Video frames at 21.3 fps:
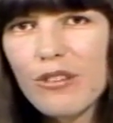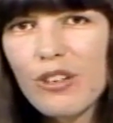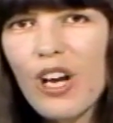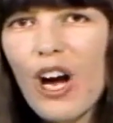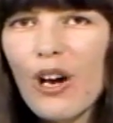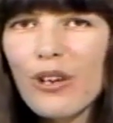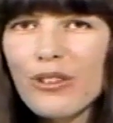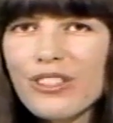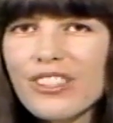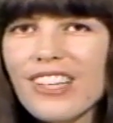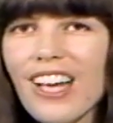
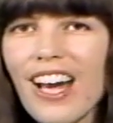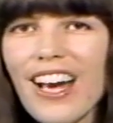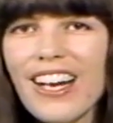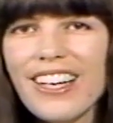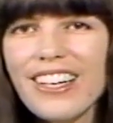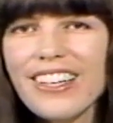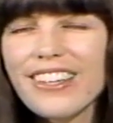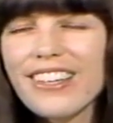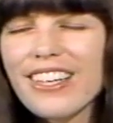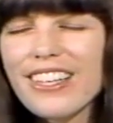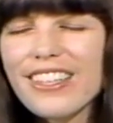
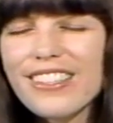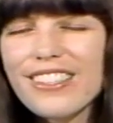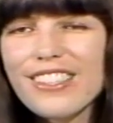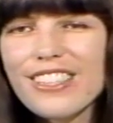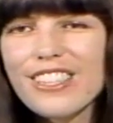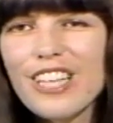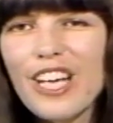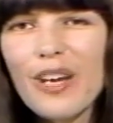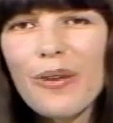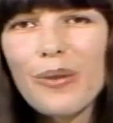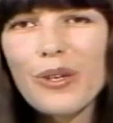co-signing things
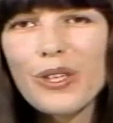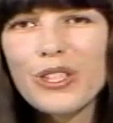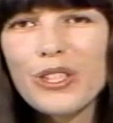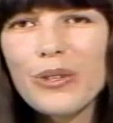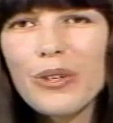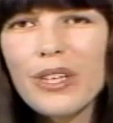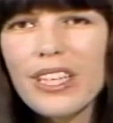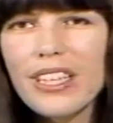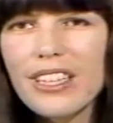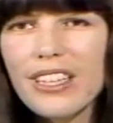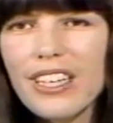that they were
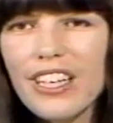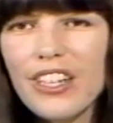doing.